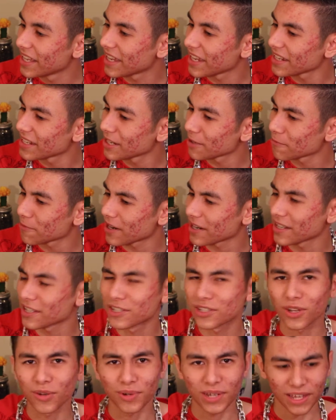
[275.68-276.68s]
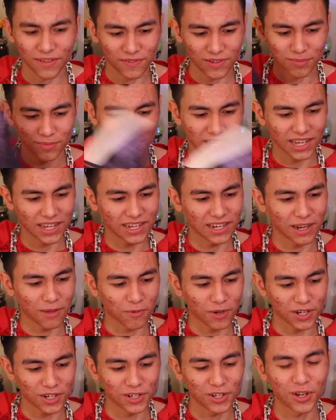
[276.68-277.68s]
hidden. Why does Zoey have to be hidden? I
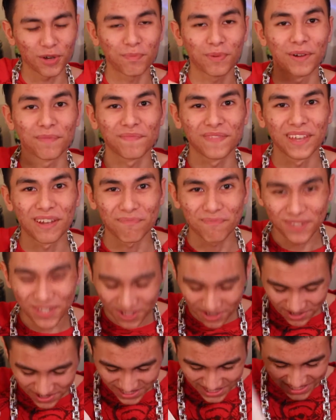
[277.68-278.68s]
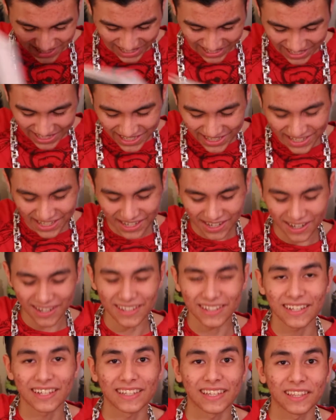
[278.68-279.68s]
want to know. But I'm so excited,
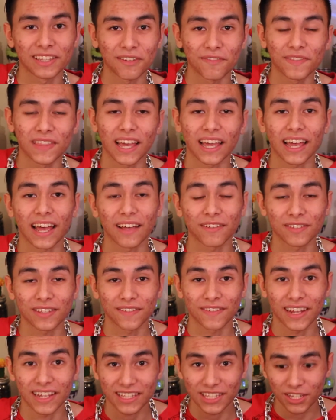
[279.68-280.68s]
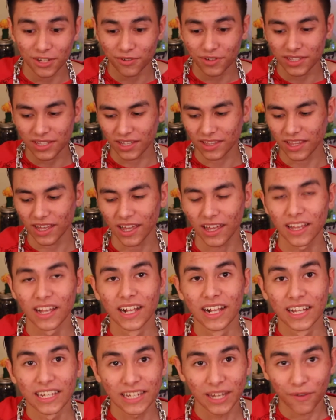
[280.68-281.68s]
guys, because I love that House of Night series a lot.
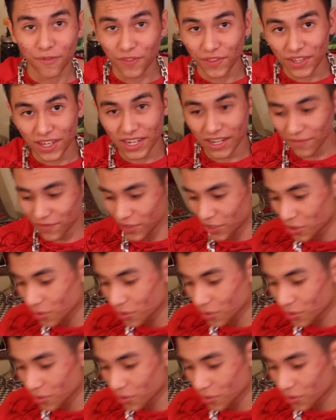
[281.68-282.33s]
Definitely going to have to